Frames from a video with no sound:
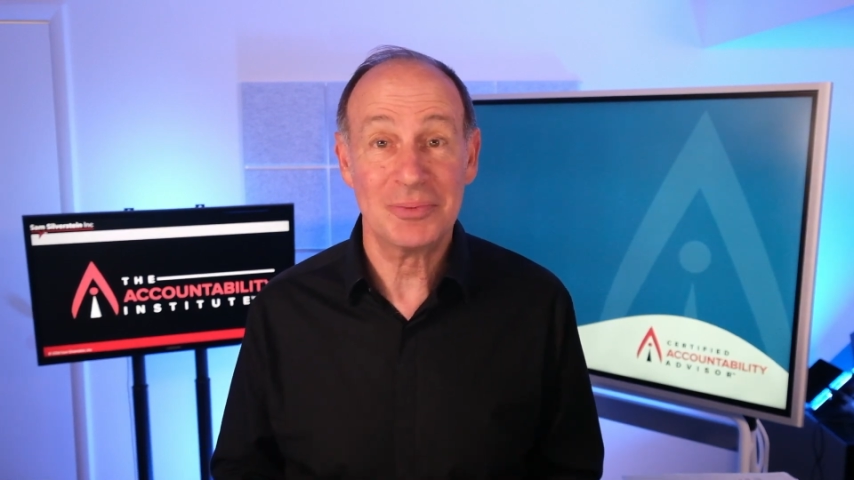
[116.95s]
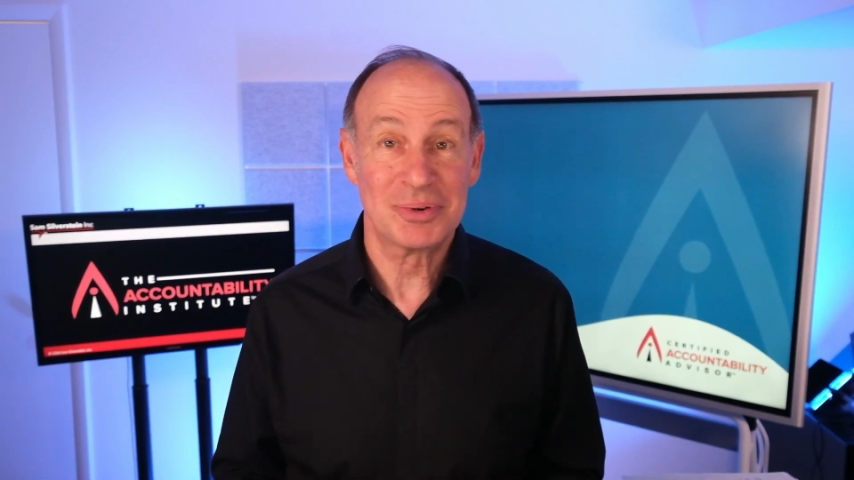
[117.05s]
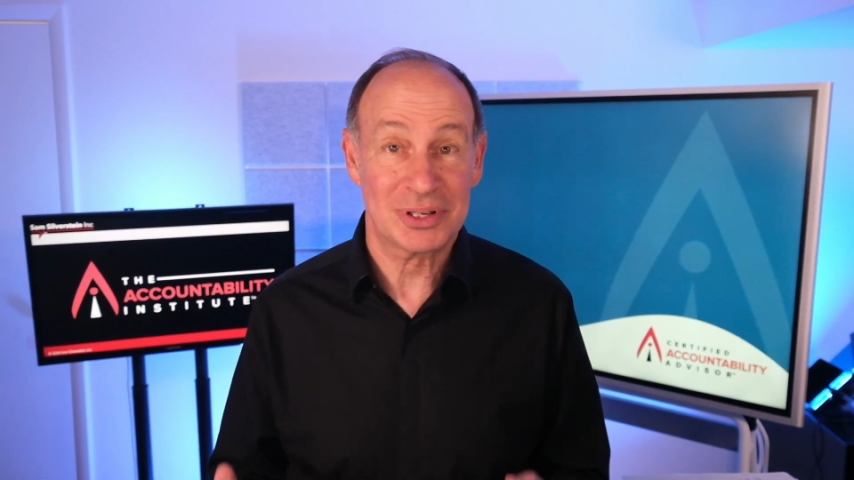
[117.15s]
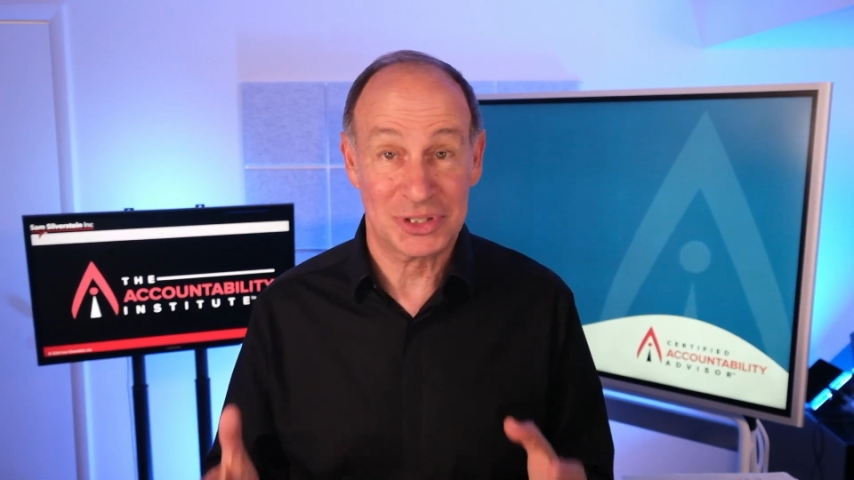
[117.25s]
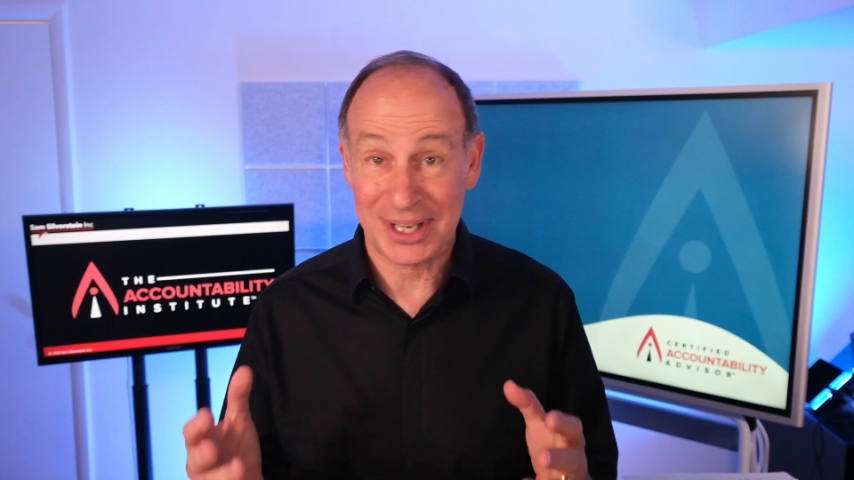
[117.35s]

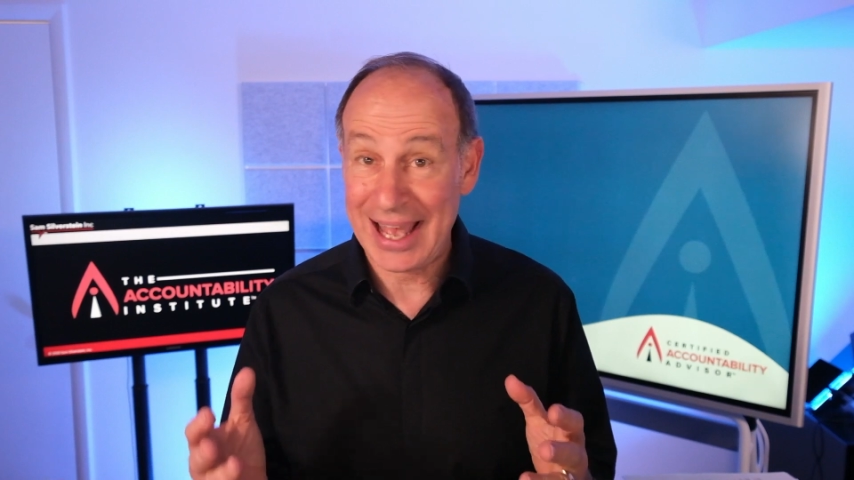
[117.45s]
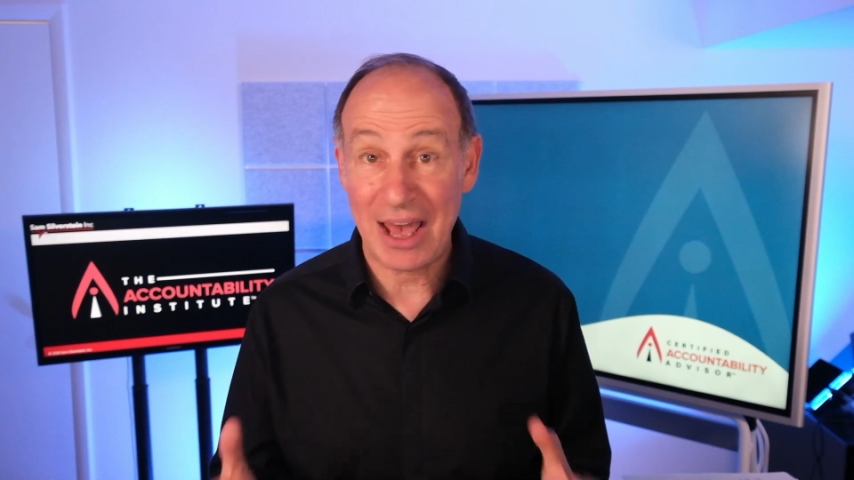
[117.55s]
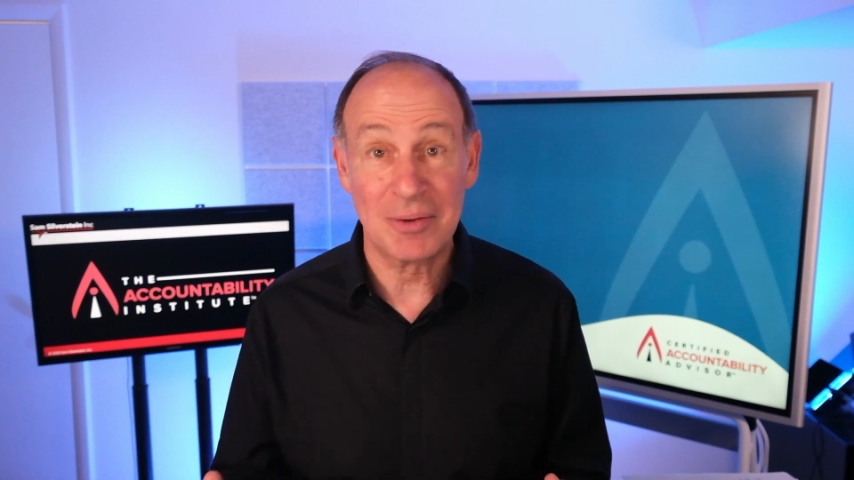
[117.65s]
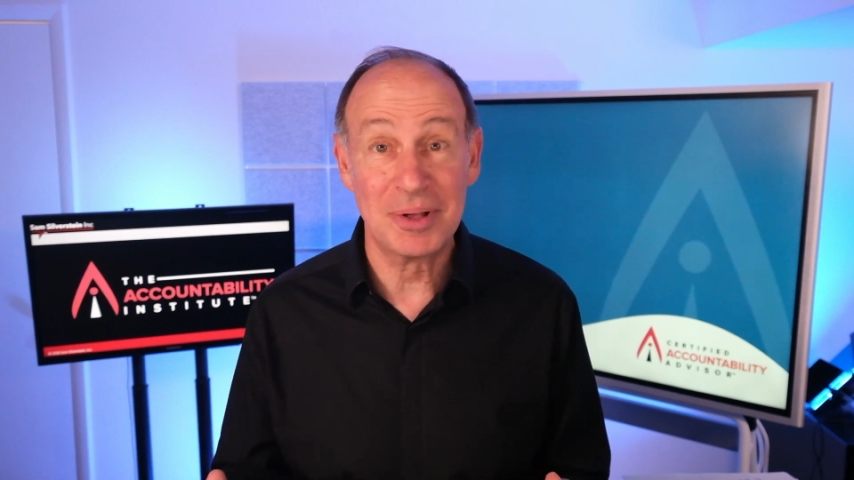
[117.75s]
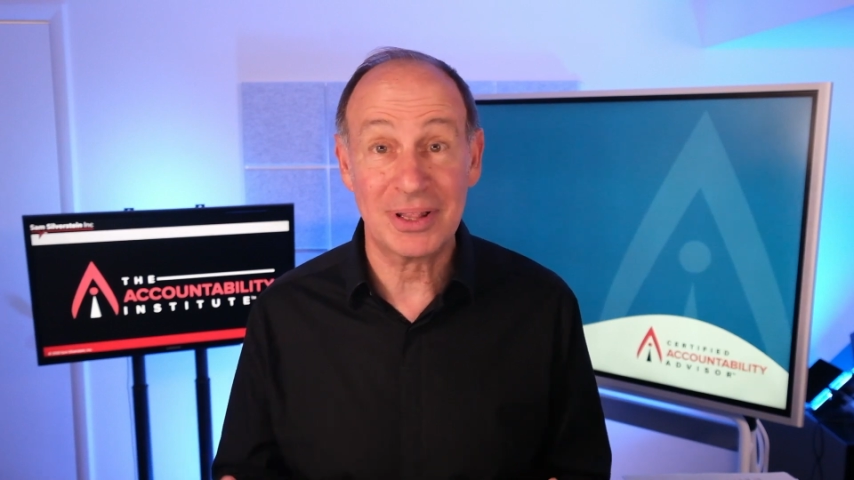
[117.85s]
because
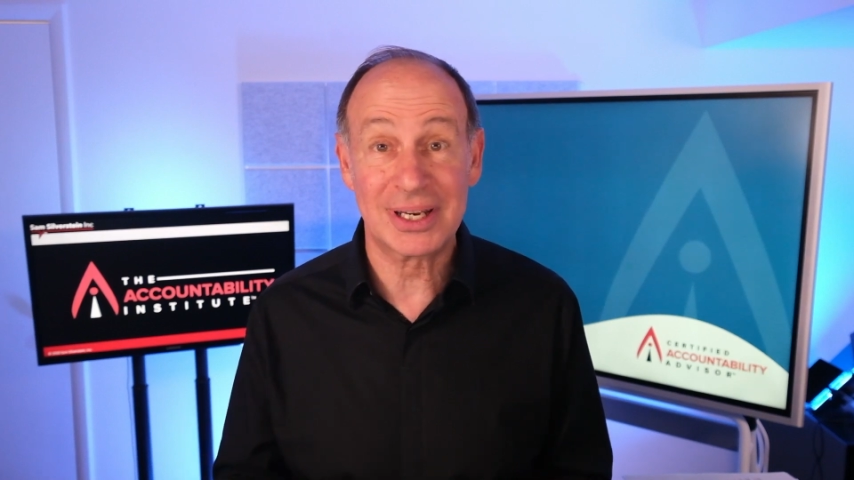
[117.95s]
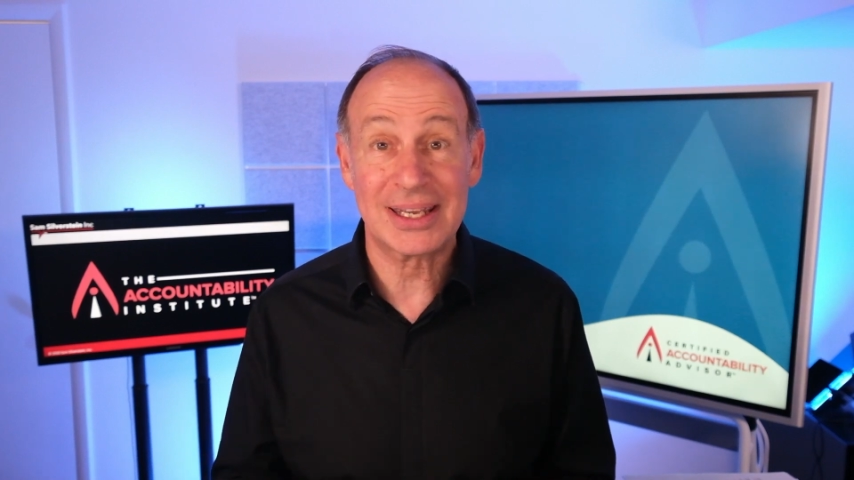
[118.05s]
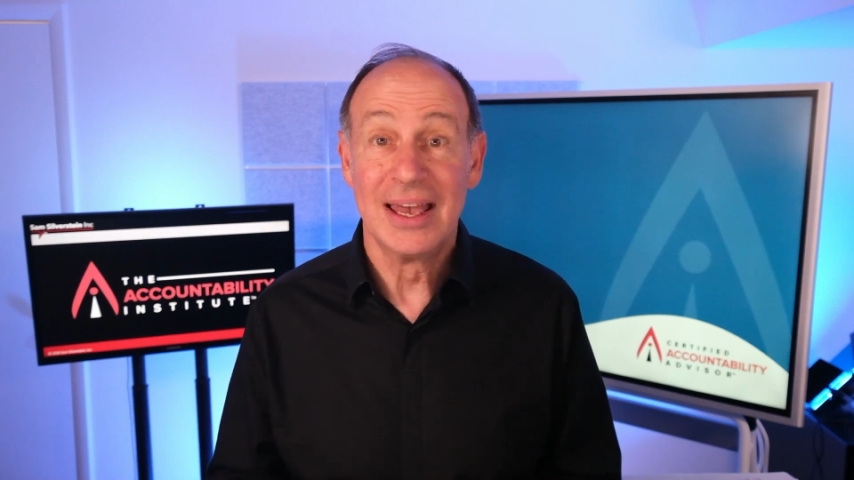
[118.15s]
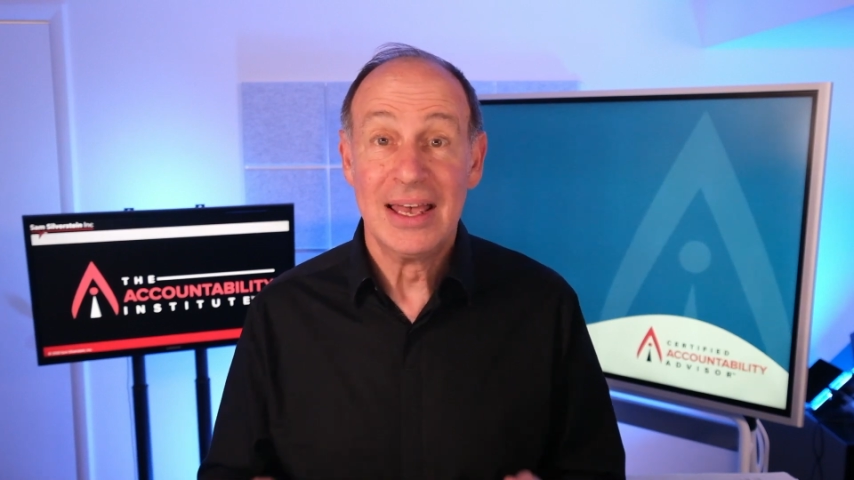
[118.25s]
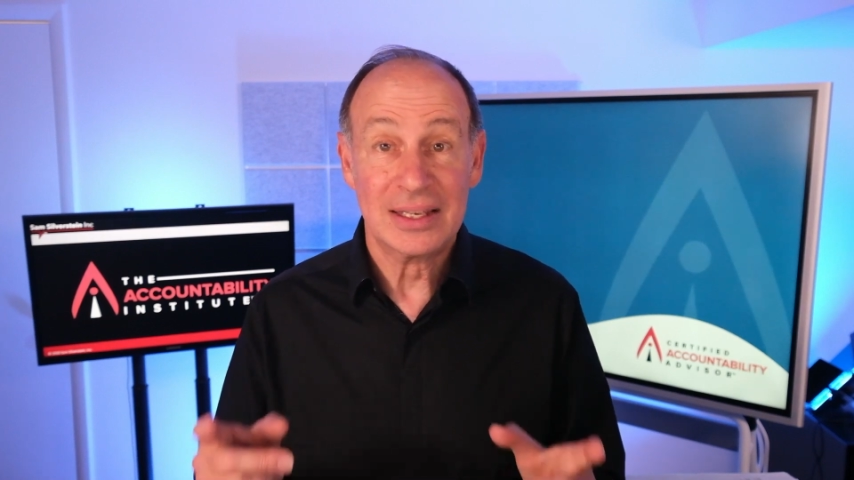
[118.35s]
accountability